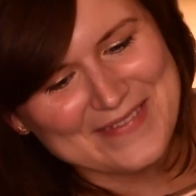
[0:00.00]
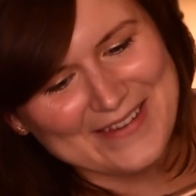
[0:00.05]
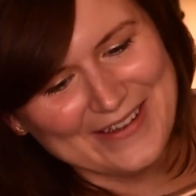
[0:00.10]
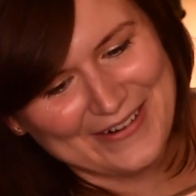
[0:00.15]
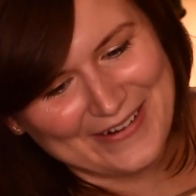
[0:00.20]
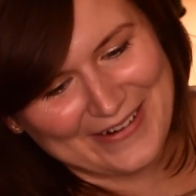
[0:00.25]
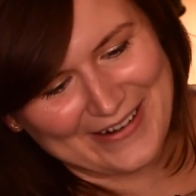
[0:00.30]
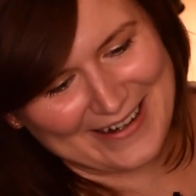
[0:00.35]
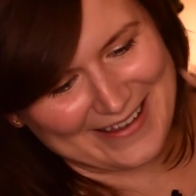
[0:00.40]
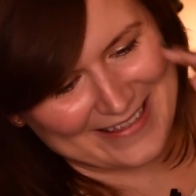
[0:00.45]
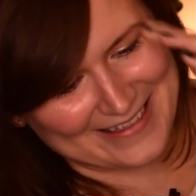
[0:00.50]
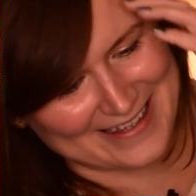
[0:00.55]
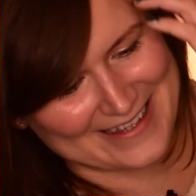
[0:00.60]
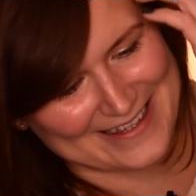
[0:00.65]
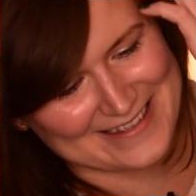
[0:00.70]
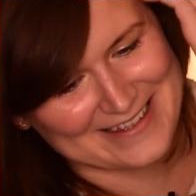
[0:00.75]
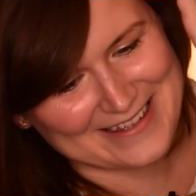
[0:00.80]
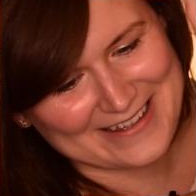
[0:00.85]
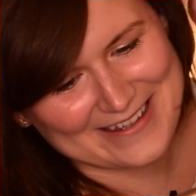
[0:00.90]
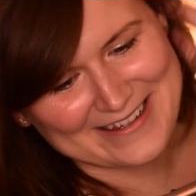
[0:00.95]
All right,
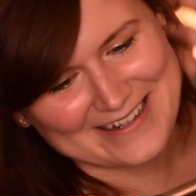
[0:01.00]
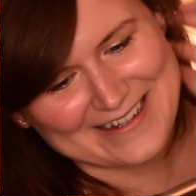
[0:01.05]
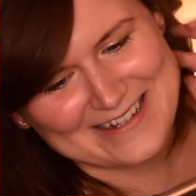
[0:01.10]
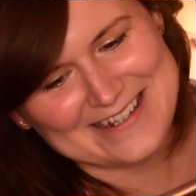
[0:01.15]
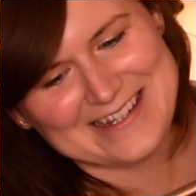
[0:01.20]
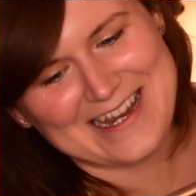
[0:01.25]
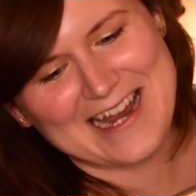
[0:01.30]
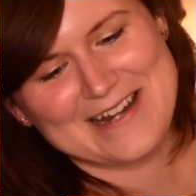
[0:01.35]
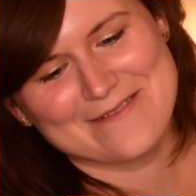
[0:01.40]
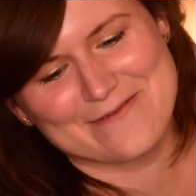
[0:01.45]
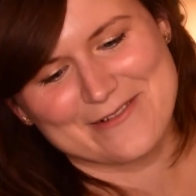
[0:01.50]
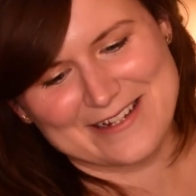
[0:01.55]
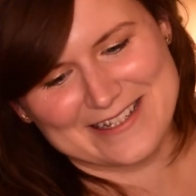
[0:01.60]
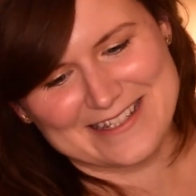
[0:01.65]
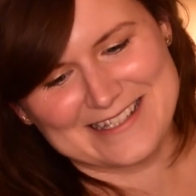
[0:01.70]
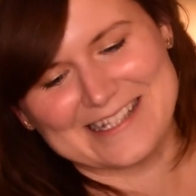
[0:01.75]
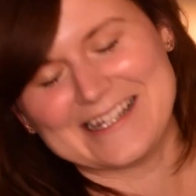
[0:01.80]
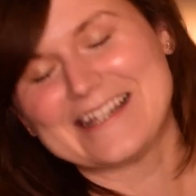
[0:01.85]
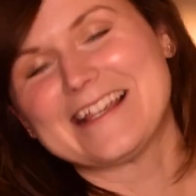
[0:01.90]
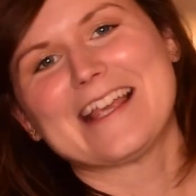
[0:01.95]
these are
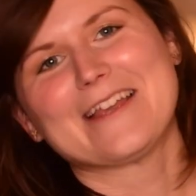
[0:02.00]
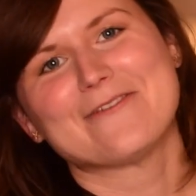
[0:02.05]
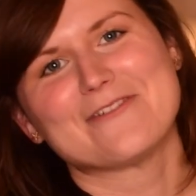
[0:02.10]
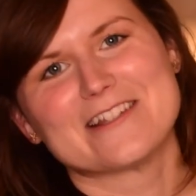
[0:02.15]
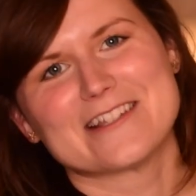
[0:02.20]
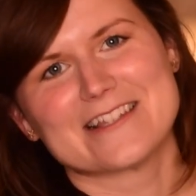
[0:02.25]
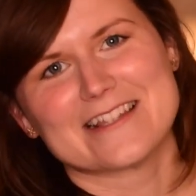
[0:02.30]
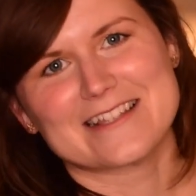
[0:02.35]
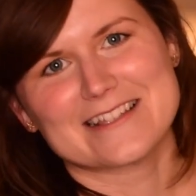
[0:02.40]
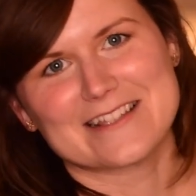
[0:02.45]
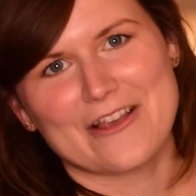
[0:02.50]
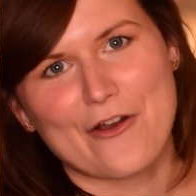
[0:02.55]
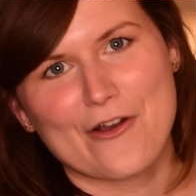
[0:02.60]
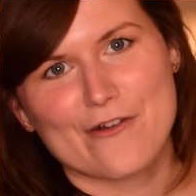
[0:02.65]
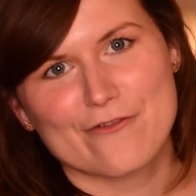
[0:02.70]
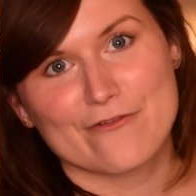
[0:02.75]
JWST images of